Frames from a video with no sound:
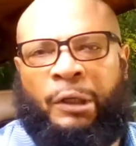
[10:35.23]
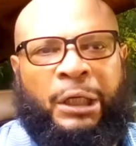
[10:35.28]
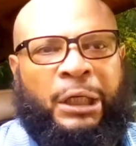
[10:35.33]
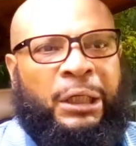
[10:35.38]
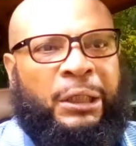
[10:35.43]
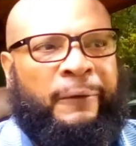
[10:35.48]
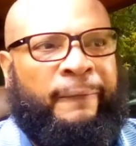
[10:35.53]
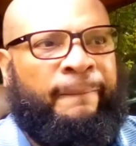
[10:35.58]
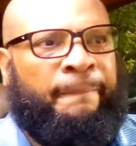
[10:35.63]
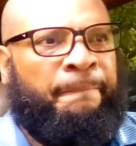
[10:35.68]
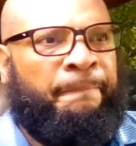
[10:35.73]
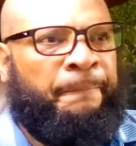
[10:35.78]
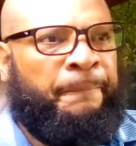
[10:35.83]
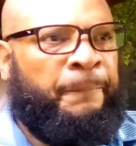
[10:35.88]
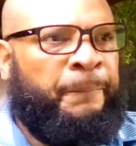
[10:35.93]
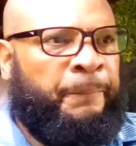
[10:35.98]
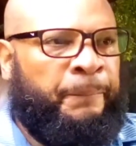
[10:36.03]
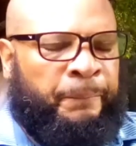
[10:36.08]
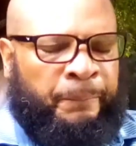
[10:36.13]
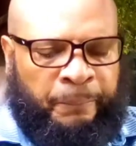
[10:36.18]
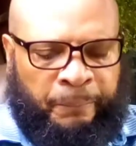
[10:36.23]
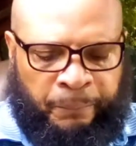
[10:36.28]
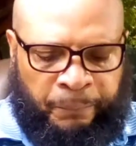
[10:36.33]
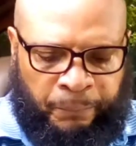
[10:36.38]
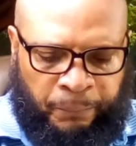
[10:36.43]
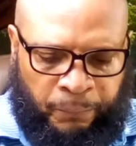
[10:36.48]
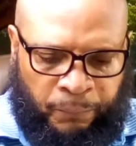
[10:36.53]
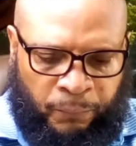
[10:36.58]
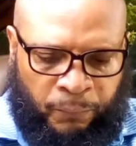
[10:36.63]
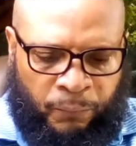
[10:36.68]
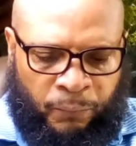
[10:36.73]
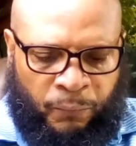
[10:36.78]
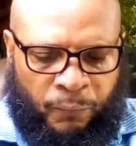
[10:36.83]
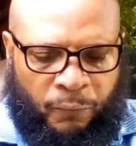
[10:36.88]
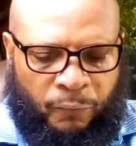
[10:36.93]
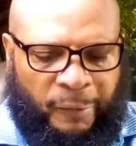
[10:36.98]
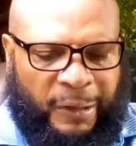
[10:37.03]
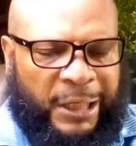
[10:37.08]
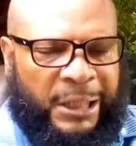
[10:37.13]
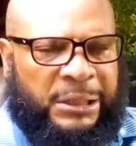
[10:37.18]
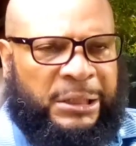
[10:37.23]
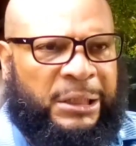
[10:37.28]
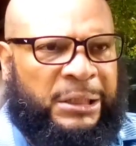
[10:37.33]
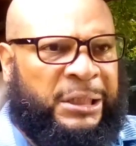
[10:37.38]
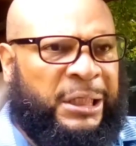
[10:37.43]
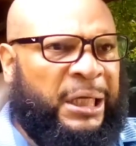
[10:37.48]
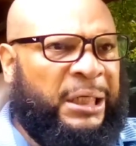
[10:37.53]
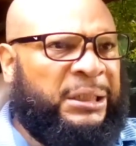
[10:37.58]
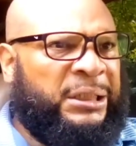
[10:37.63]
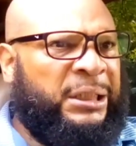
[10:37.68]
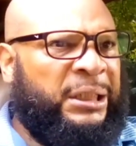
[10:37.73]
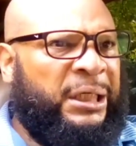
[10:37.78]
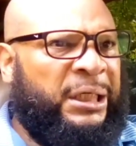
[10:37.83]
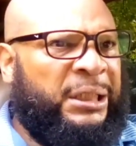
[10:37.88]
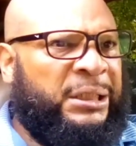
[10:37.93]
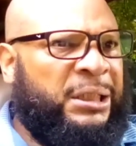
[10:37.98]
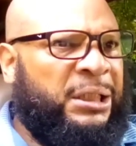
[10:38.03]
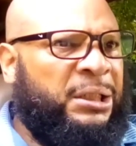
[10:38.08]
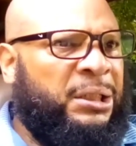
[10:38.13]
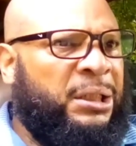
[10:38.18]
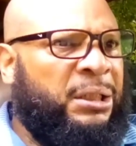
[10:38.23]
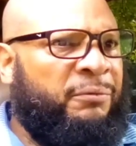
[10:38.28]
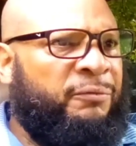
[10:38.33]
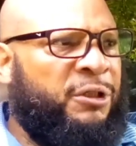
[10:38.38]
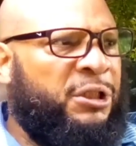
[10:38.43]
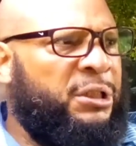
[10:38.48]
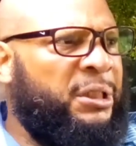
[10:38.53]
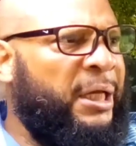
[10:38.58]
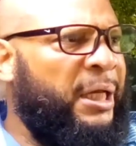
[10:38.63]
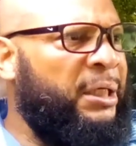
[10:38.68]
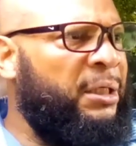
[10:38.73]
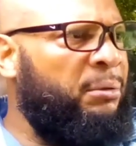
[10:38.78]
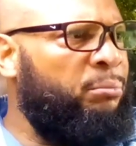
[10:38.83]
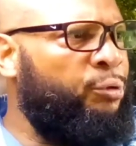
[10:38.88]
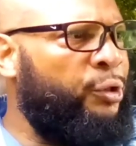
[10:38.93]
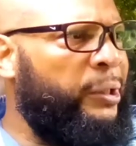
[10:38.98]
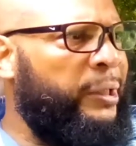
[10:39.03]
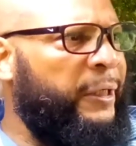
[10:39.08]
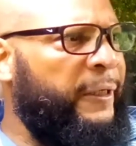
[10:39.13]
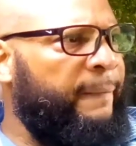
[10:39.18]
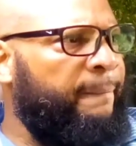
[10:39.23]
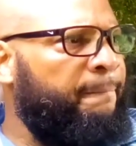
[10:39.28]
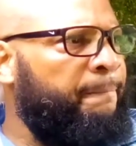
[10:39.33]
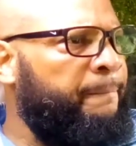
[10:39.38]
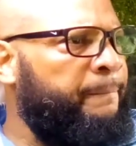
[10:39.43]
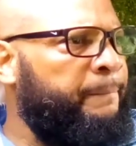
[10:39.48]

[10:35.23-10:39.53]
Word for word: And as the text says, he'll give us daily bread.